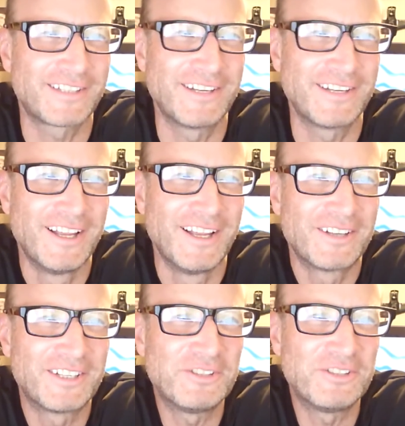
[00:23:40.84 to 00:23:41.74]
And
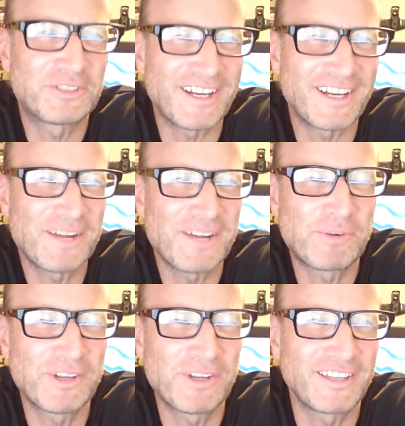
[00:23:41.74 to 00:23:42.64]
did you sign up
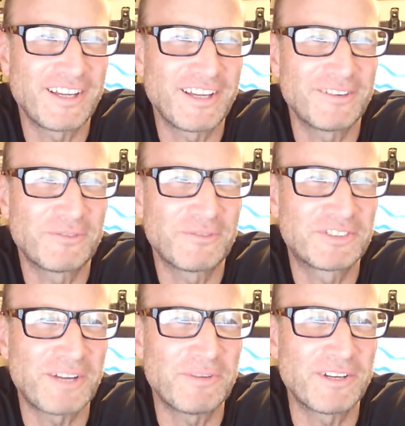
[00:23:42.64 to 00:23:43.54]
with
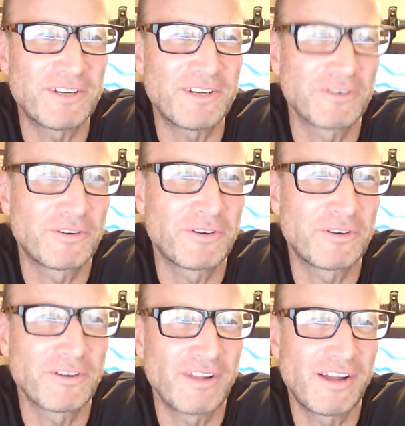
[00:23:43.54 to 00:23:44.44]
someone,
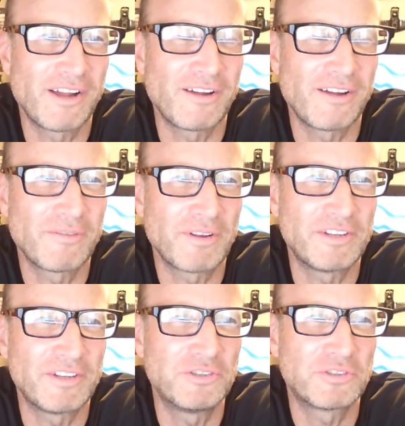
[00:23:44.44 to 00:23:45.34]
or
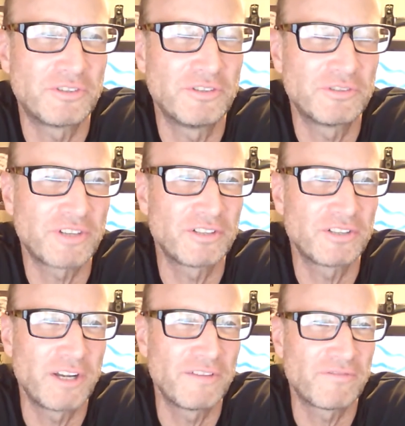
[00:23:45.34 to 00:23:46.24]
did you start
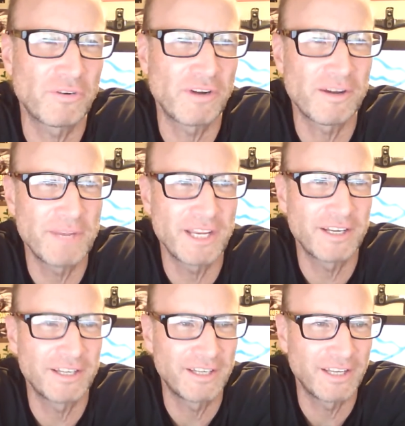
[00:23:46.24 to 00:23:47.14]
training for
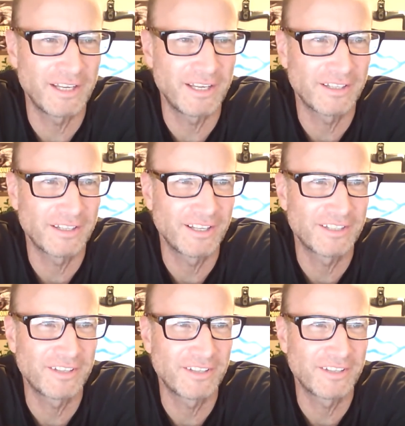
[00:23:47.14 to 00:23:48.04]
Ironman? And
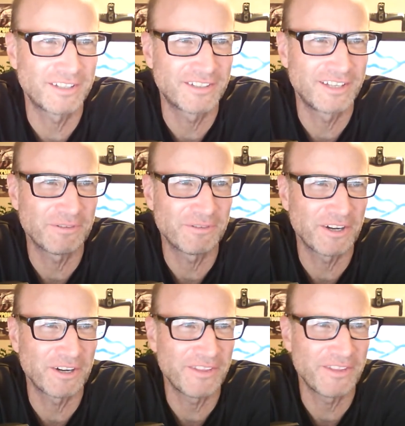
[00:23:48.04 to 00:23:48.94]
I want to
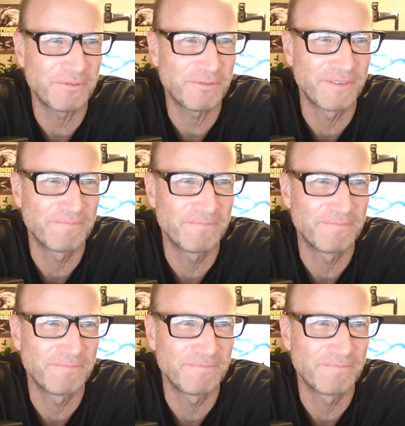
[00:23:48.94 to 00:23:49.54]
hear how that went.